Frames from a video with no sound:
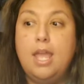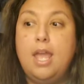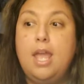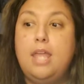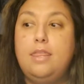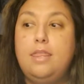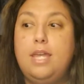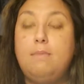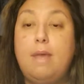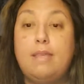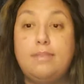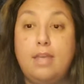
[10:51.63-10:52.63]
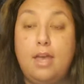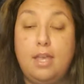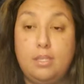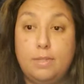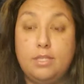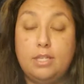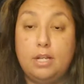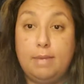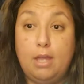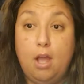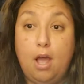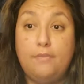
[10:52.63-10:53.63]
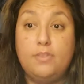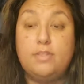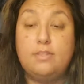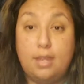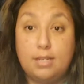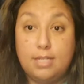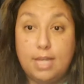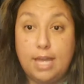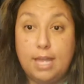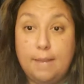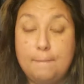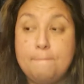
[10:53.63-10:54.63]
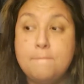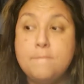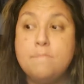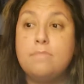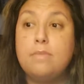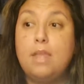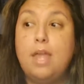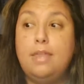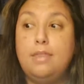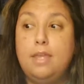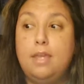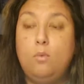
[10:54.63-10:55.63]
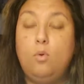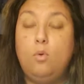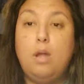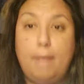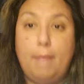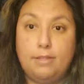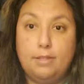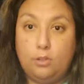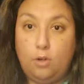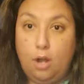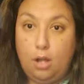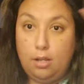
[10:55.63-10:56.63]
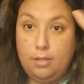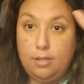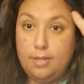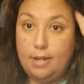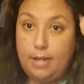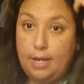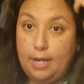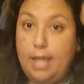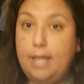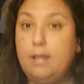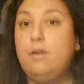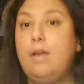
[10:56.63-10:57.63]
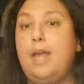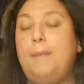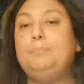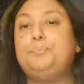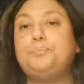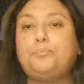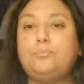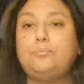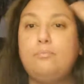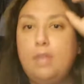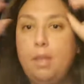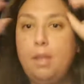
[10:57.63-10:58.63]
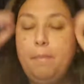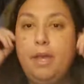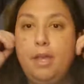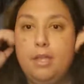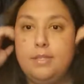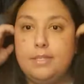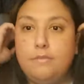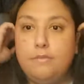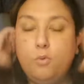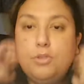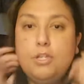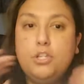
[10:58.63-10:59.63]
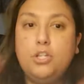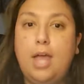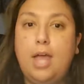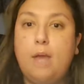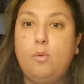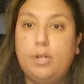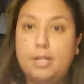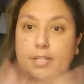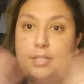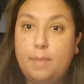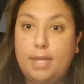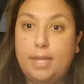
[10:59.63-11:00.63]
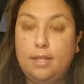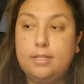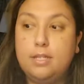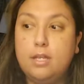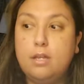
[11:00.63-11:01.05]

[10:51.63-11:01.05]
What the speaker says: and then my husband's going to be off Sunday, and then we'll come back to Little Rock Sunday night, okay? But 4th of July, we're going to spend